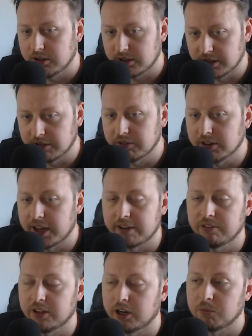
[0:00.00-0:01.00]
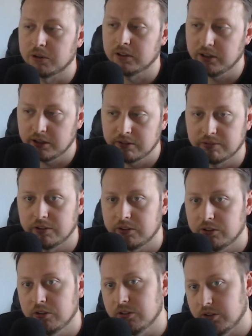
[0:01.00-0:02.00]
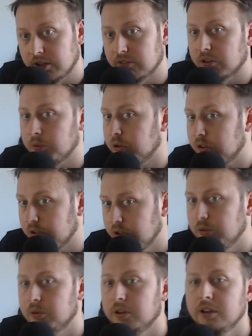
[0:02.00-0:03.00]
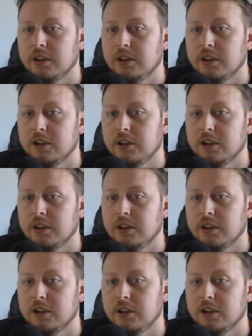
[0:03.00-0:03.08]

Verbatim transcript: to live the life that I want to live and do the things I want to do.